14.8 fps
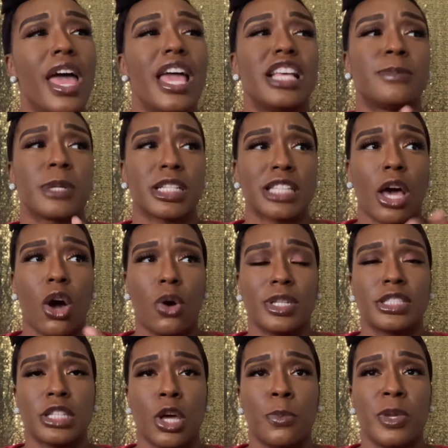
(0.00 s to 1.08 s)
is because I
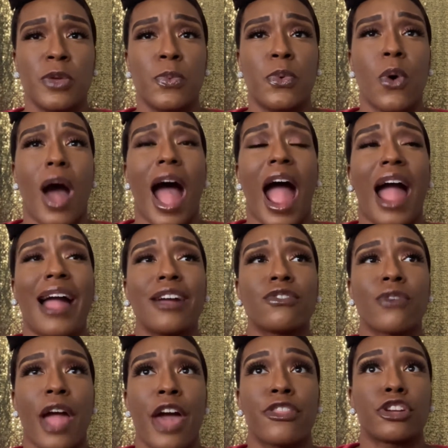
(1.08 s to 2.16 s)
always tell people I'd
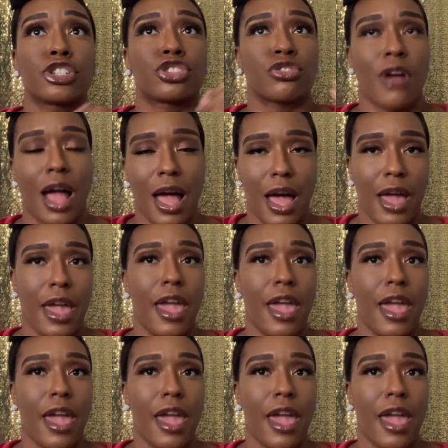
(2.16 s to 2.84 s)
rather try